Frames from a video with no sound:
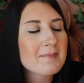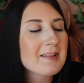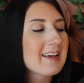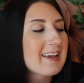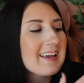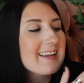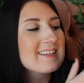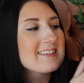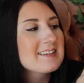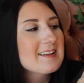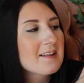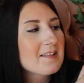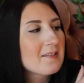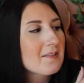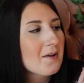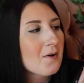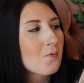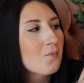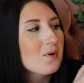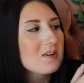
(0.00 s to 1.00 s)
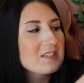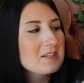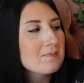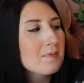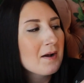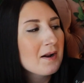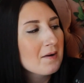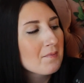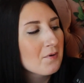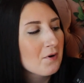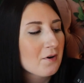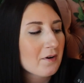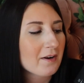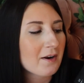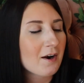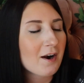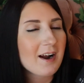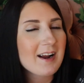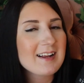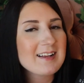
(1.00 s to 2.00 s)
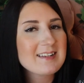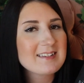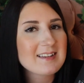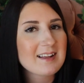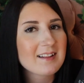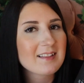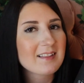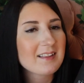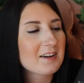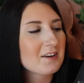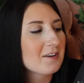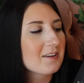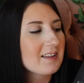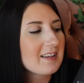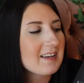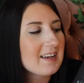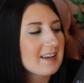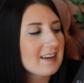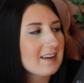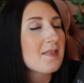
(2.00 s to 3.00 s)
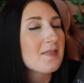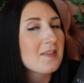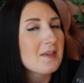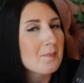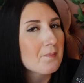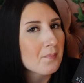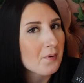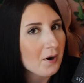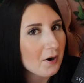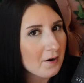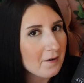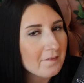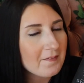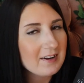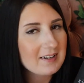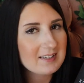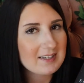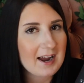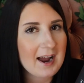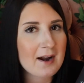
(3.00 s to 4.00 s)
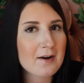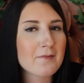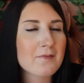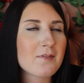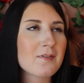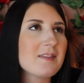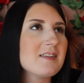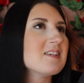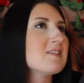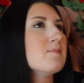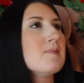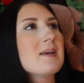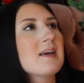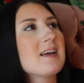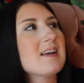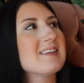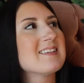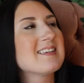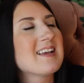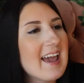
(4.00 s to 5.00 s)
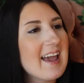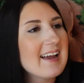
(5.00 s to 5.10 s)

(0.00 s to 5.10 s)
Like it's Once Upon a Broken Heart is literally the perfect title for this because